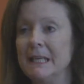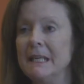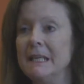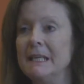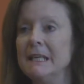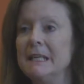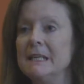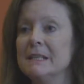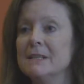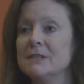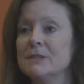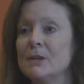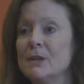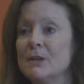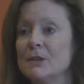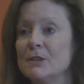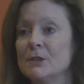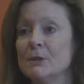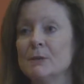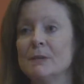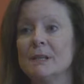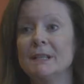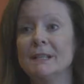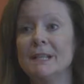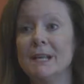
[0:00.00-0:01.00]
he is
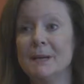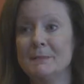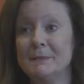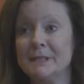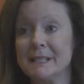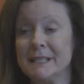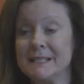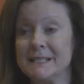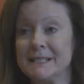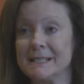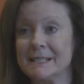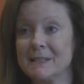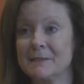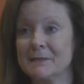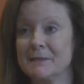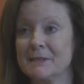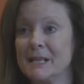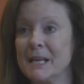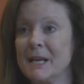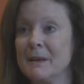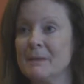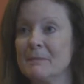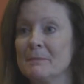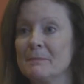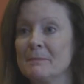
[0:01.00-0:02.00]
also an alumnus of
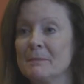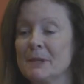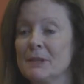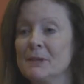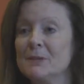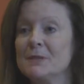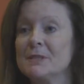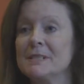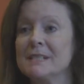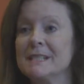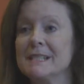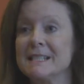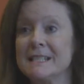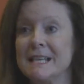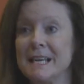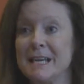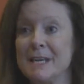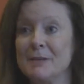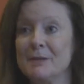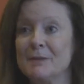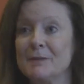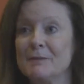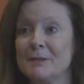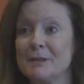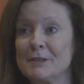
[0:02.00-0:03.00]
Sam Houston State
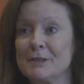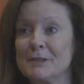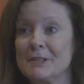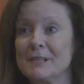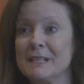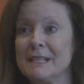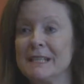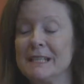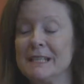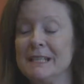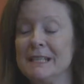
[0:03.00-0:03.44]
University.